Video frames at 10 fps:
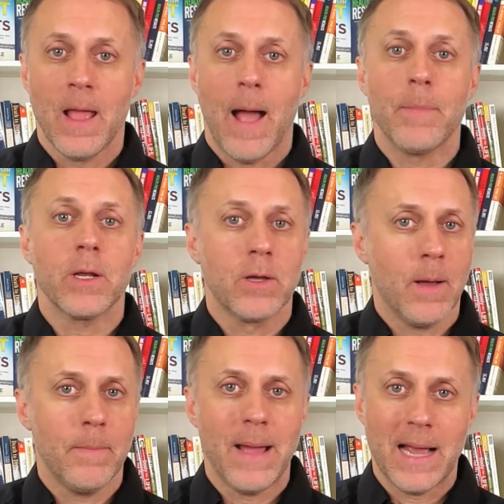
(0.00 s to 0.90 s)
I'm gonna
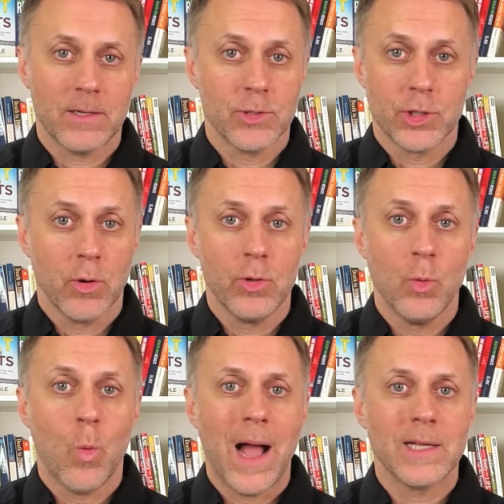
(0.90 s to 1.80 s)
come back and show you
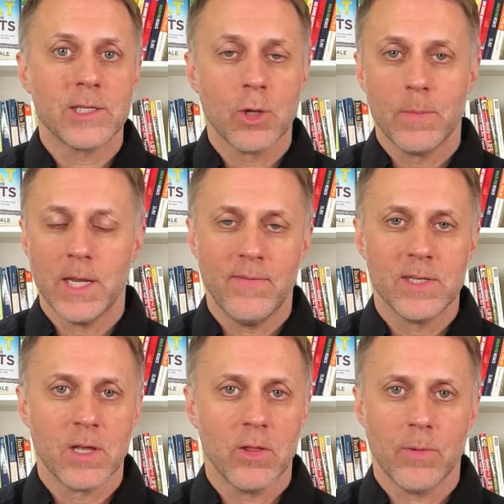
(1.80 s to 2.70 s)
why so many of
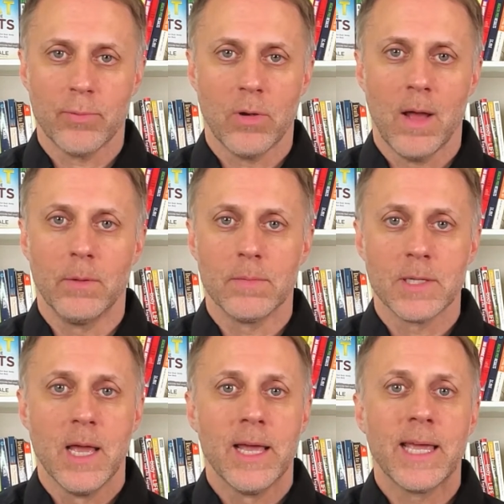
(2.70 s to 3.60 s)
these other problems
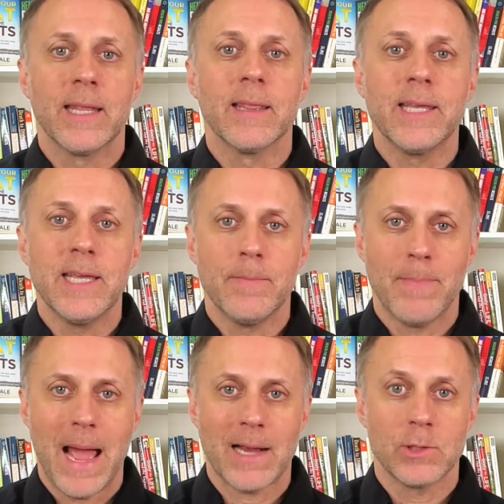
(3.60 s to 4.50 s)
can lead
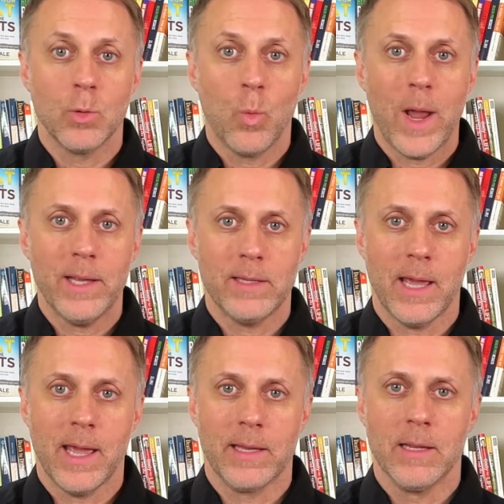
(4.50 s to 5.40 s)
back to weight
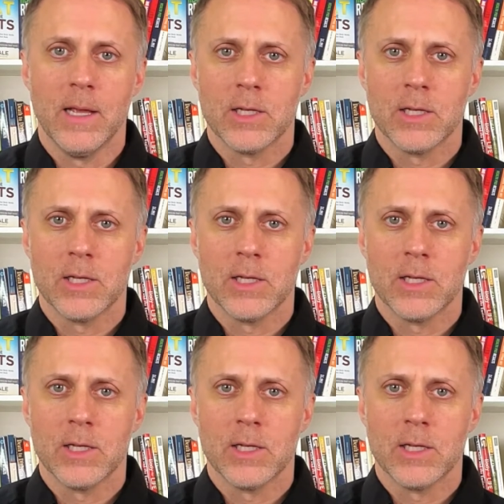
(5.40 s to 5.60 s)
gain.